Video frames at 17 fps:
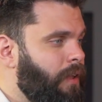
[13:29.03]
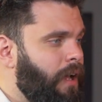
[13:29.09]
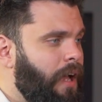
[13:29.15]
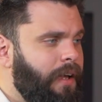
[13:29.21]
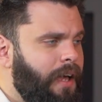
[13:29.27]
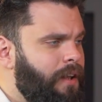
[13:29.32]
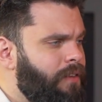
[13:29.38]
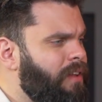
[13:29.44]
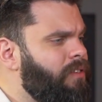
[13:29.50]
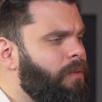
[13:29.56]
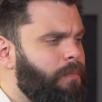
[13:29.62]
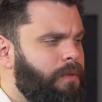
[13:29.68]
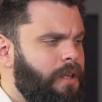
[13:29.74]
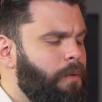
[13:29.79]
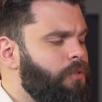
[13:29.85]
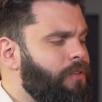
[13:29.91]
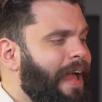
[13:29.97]
Like again, it's not
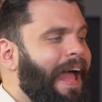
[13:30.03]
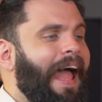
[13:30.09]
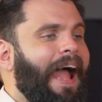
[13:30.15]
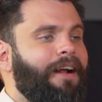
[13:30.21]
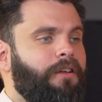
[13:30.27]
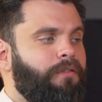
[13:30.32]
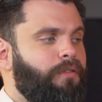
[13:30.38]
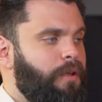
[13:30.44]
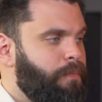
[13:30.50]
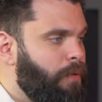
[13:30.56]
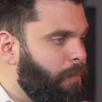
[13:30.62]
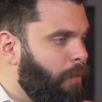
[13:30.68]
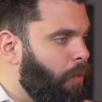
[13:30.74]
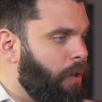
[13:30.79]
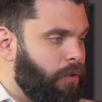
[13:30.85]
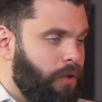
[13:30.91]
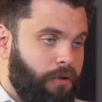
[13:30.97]
something he was actively
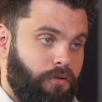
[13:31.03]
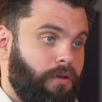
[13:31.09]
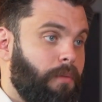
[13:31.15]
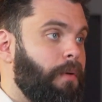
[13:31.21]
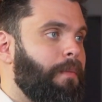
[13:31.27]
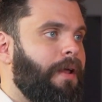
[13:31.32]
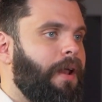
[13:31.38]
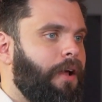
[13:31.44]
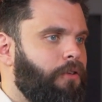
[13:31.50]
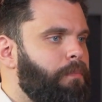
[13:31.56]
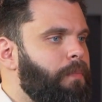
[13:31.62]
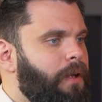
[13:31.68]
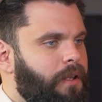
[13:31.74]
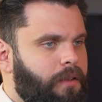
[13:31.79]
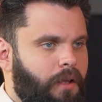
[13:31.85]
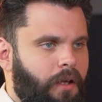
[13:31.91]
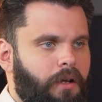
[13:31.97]
promoting. Like this is gonna be my next
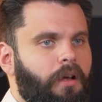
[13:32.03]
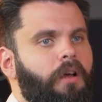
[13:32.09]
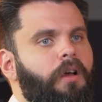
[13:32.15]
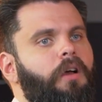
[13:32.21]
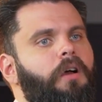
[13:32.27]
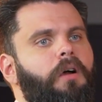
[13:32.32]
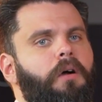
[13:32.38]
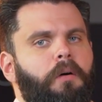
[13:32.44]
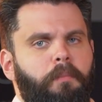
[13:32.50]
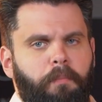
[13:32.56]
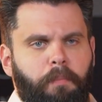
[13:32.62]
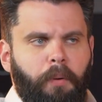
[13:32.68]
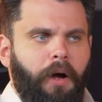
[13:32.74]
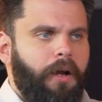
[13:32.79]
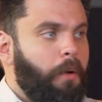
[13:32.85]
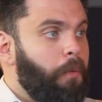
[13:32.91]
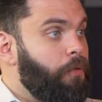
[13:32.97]
big thing,
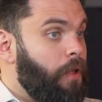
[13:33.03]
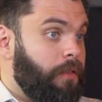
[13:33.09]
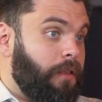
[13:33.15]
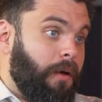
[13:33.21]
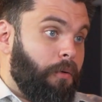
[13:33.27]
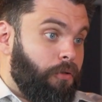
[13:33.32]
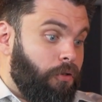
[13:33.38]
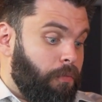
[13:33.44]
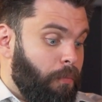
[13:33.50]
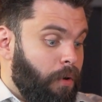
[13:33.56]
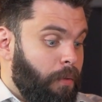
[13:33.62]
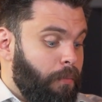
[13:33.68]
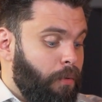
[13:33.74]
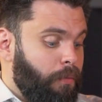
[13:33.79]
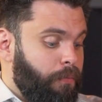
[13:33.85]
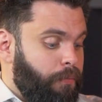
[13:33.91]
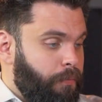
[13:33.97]
but I think it was a
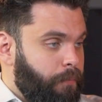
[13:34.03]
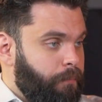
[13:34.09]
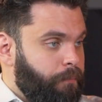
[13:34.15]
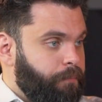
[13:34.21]
smart move.